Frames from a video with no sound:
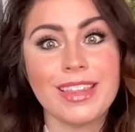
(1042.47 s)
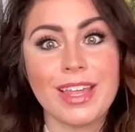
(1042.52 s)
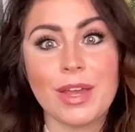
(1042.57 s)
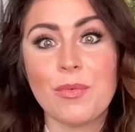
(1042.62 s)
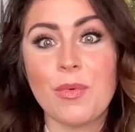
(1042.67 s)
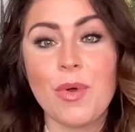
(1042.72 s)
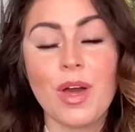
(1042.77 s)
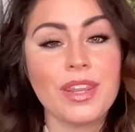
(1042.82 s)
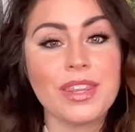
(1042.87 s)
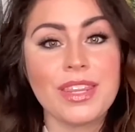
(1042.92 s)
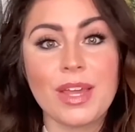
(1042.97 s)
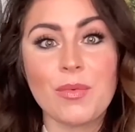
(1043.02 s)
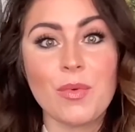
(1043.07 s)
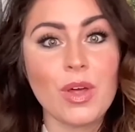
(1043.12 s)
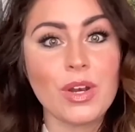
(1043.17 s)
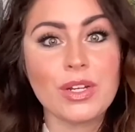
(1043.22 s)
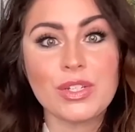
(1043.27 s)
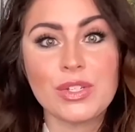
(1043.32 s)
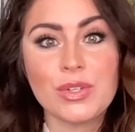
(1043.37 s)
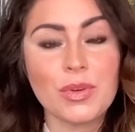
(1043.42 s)
They want
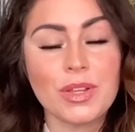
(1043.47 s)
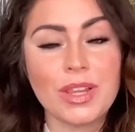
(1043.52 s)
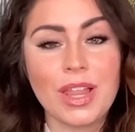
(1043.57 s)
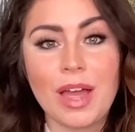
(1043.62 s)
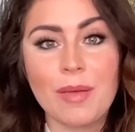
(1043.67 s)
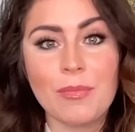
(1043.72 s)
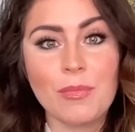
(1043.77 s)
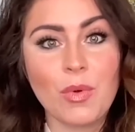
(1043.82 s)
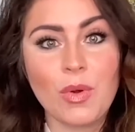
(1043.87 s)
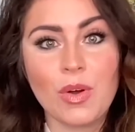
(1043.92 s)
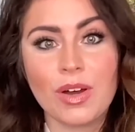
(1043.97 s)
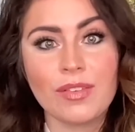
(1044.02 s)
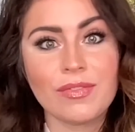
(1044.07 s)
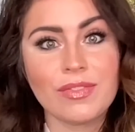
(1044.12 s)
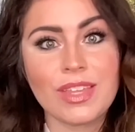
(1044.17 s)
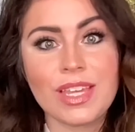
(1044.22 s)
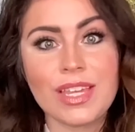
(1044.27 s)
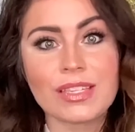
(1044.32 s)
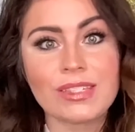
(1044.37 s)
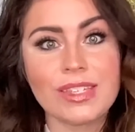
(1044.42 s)
to do a lot more of
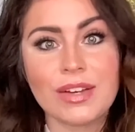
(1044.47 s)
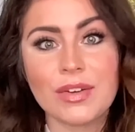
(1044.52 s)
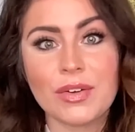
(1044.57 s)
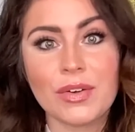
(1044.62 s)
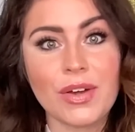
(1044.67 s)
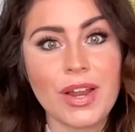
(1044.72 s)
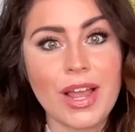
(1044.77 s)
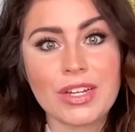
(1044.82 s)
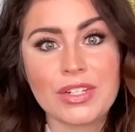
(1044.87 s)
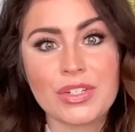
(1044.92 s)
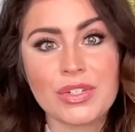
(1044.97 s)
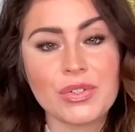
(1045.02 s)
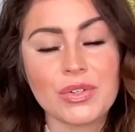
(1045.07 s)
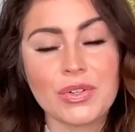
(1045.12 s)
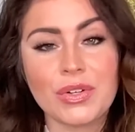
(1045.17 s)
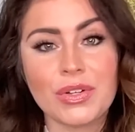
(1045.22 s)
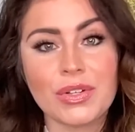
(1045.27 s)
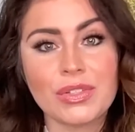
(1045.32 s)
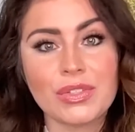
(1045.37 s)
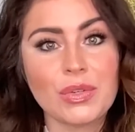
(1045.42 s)
these
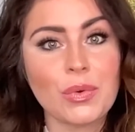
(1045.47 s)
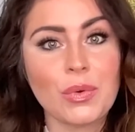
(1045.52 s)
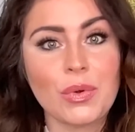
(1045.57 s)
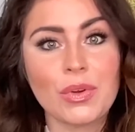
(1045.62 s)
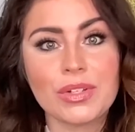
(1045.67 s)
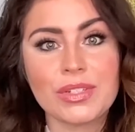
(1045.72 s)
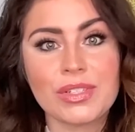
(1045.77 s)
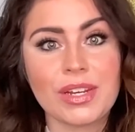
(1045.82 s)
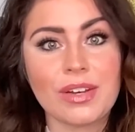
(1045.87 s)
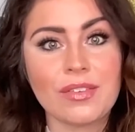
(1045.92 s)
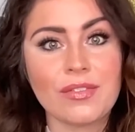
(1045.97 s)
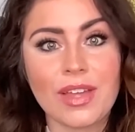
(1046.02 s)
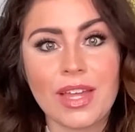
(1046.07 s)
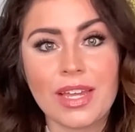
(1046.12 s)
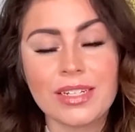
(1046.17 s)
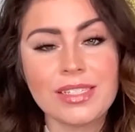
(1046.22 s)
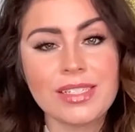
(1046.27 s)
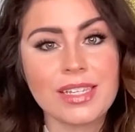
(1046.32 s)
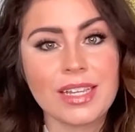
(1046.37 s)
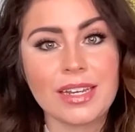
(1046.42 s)
international tours and
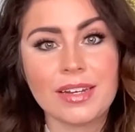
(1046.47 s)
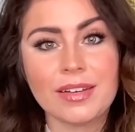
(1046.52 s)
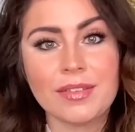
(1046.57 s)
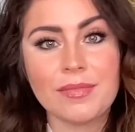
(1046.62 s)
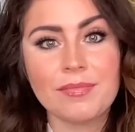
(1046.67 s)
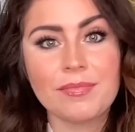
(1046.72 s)
events, and